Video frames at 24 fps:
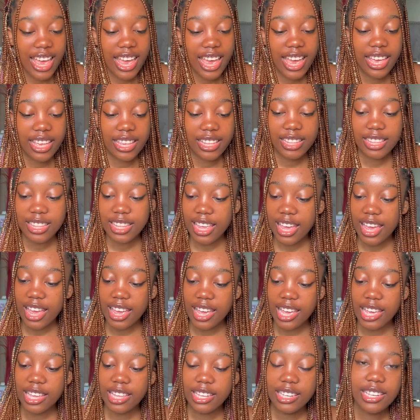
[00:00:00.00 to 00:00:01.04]
And
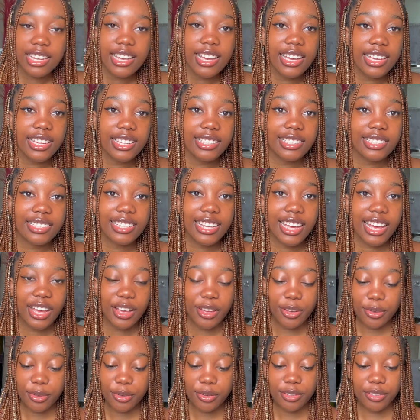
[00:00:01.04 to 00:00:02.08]
then
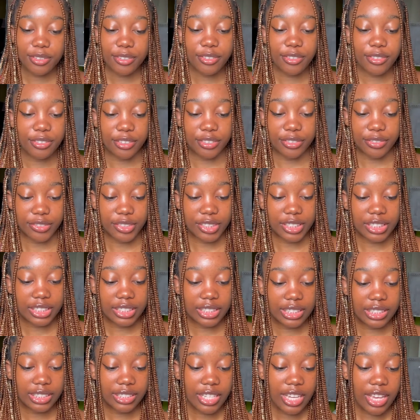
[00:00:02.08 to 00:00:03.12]
now
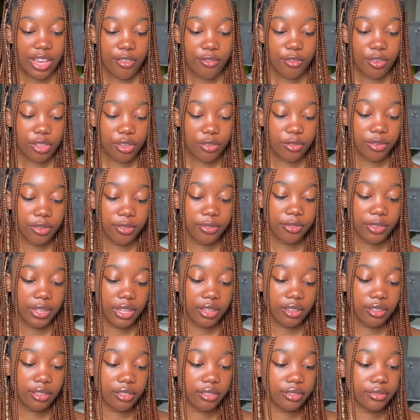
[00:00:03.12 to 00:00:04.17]
for the
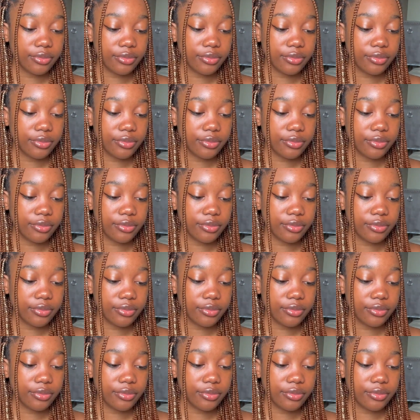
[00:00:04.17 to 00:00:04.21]
reveal.